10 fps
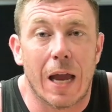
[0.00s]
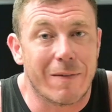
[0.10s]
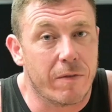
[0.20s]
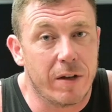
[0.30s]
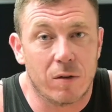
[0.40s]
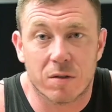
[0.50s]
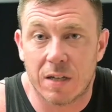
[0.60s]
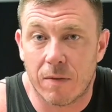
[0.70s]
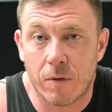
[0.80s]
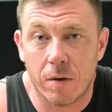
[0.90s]
Every vehicle's
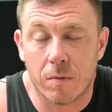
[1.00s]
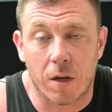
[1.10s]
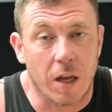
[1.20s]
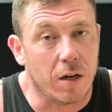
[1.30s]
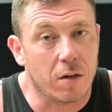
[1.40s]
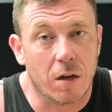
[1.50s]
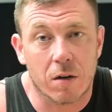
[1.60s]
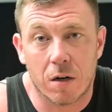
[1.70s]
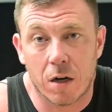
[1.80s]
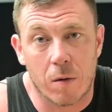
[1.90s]
different, and you're not
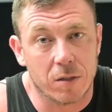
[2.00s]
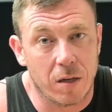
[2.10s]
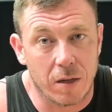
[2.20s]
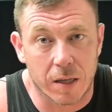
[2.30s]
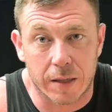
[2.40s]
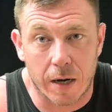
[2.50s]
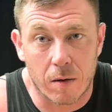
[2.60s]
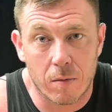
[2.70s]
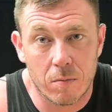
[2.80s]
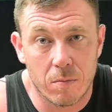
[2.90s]
going to know until you get there.